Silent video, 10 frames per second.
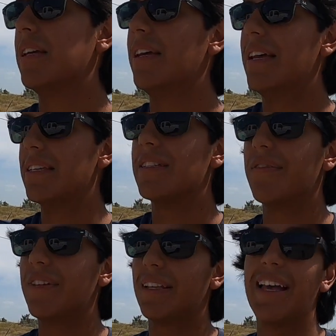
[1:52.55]
and
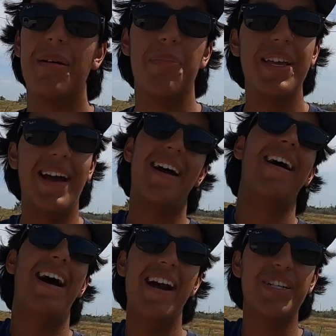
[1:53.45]
stuff like that. But yeah,
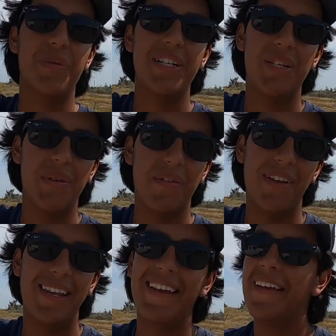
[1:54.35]
I just wanted to
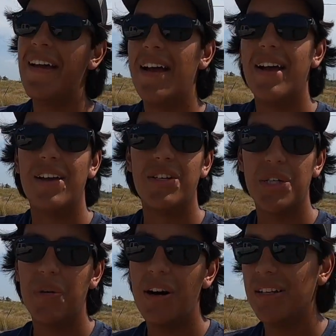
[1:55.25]
reveal it,
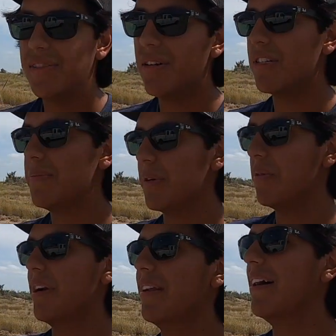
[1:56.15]
show all of y'all what's been
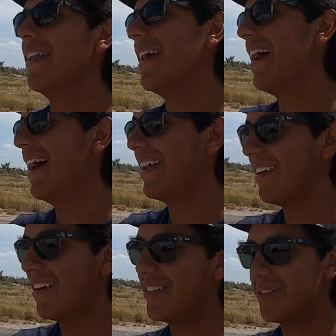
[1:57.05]
going on. I
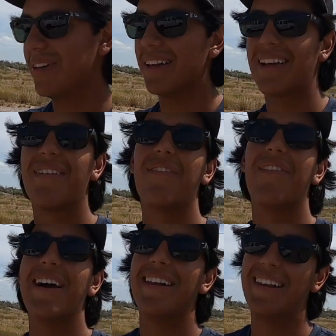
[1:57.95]
got a truck
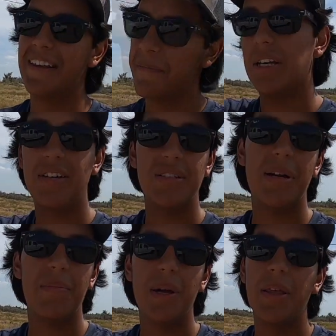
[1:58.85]
finally. Shout out to
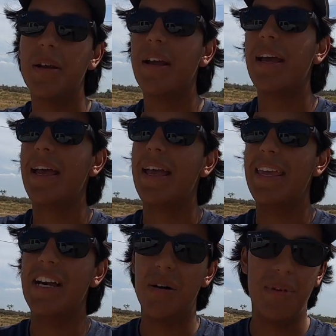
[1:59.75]
my brother.
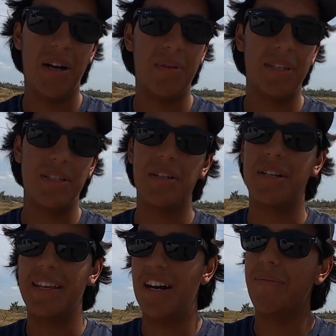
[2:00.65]
He helped me out with this
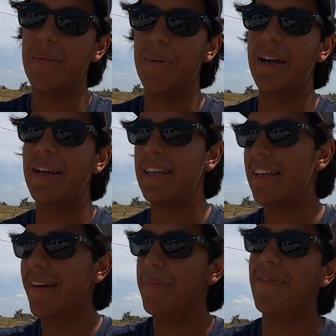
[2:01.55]
truck. He helped me buy it. He
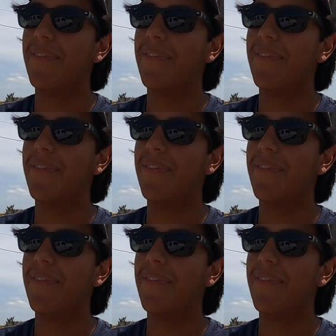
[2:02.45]
helped me